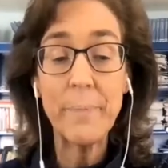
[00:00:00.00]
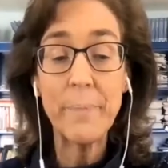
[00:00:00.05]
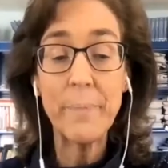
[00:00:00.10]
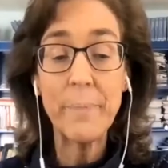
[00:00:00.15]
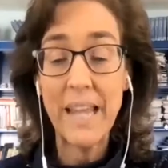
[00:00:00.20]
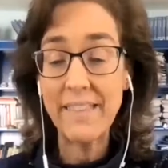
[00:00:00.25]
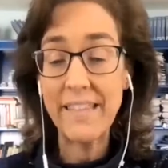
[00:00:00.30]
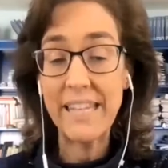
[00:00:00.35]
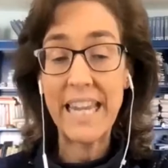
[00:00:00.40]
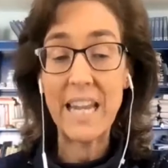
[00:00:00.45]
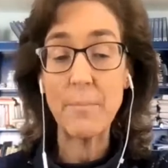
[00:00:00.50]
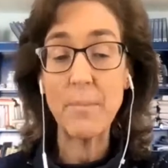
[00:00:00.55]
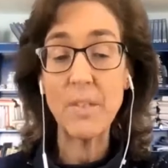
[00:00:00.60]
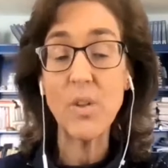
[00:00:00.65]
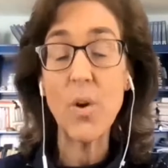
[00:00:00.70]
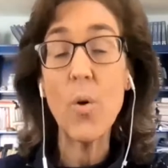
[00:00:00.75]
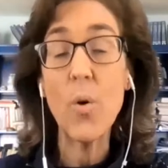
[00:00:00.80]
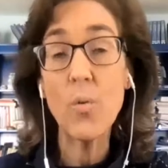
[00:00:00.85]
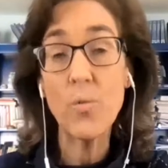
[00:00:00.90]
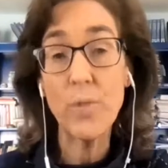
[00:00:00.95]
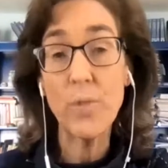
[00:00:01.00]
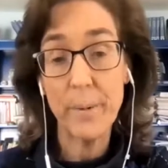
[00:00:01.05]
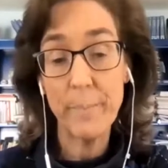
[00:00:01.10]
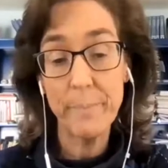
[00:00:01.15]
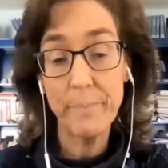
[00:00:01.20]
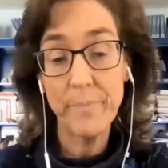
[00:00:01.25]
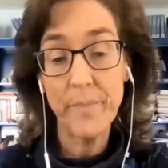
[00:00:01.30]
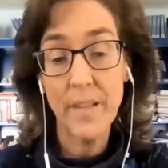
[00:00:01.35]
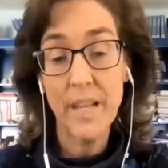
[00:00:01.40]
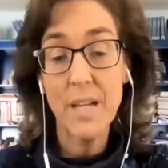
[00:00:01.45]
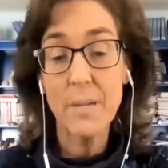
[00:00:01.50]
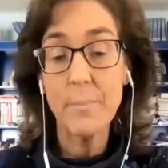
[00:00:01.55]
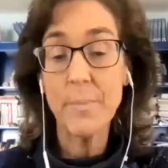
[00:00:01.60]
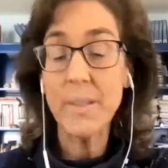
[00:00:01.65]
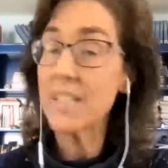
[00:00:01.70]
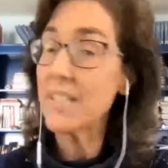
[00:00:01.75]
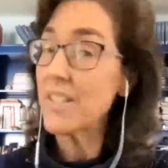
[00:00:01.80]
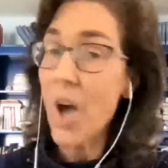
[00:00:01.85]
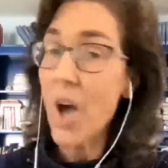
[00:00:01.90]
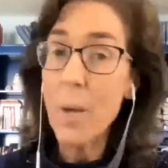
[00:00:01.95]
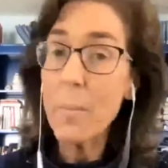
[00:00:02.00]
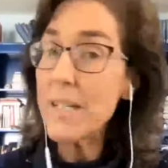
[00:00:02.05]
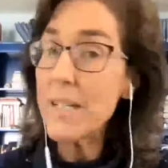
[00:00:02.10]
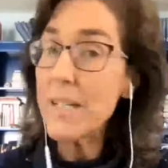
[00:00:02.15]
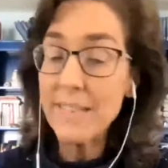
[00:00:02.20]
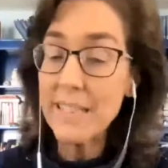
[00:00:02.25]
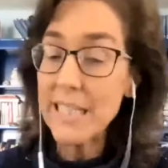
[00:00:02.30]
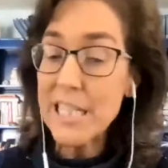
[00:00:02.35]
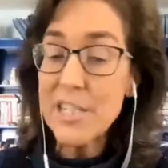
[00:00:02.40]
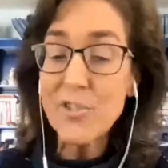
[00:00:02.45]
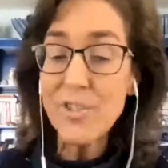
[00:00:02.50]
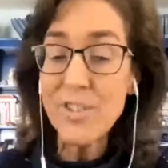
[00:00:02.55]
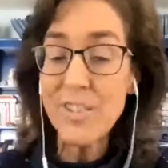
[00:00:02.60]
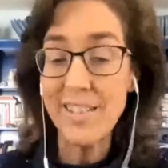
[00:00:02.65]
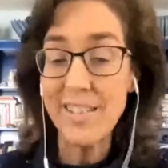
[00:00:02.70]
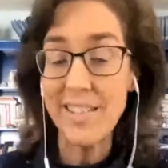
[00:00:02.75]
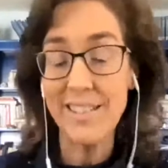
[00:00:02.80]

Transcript: and the game is over. But the Talmud isn't interested in